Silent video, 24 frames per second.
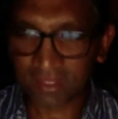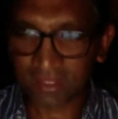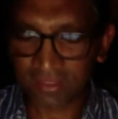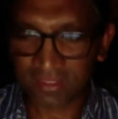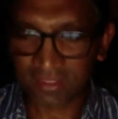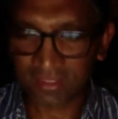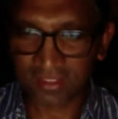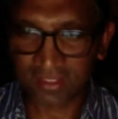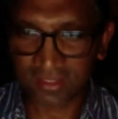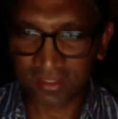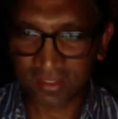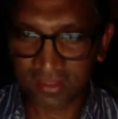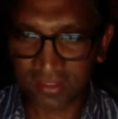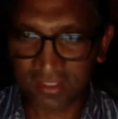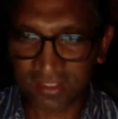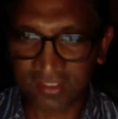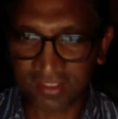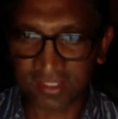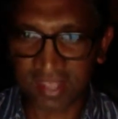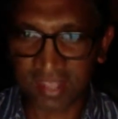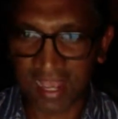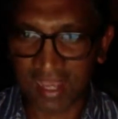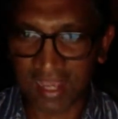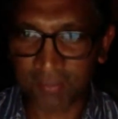the
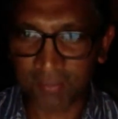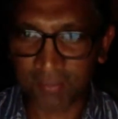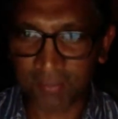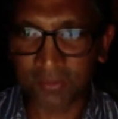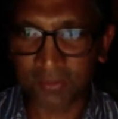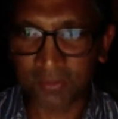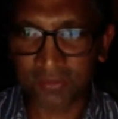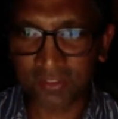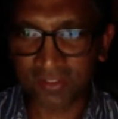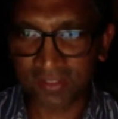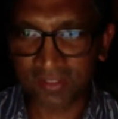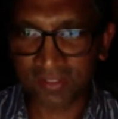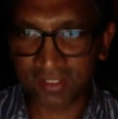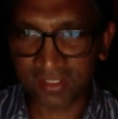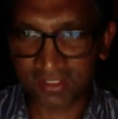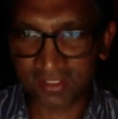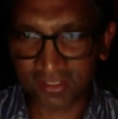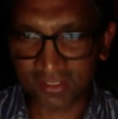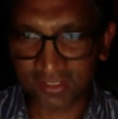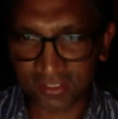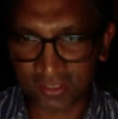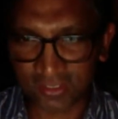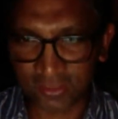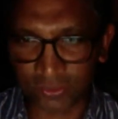this hypotonic
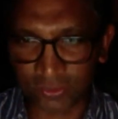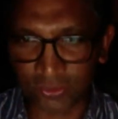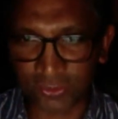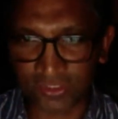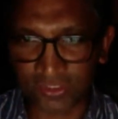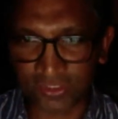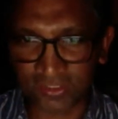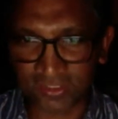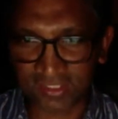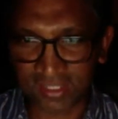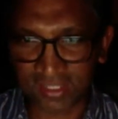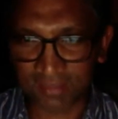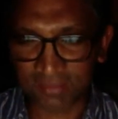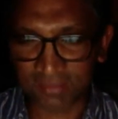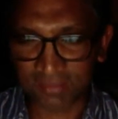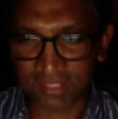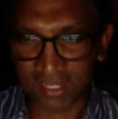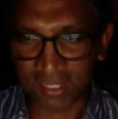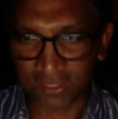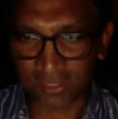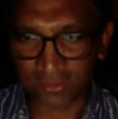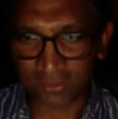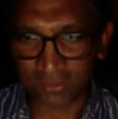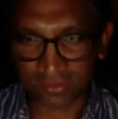solution comes
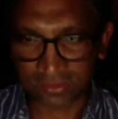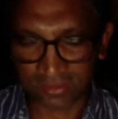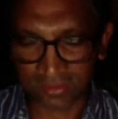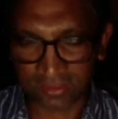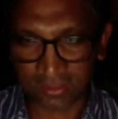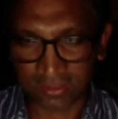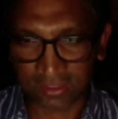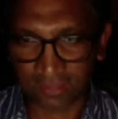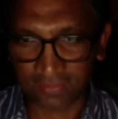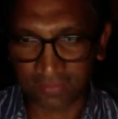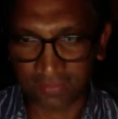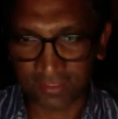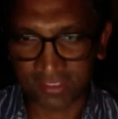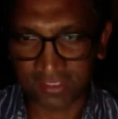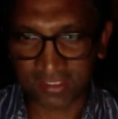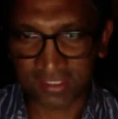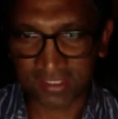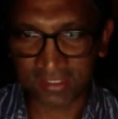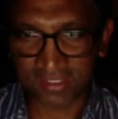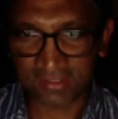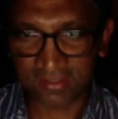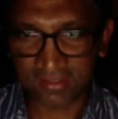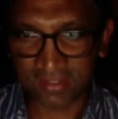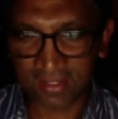out of the
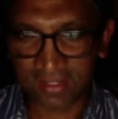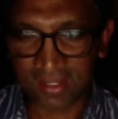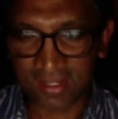skin.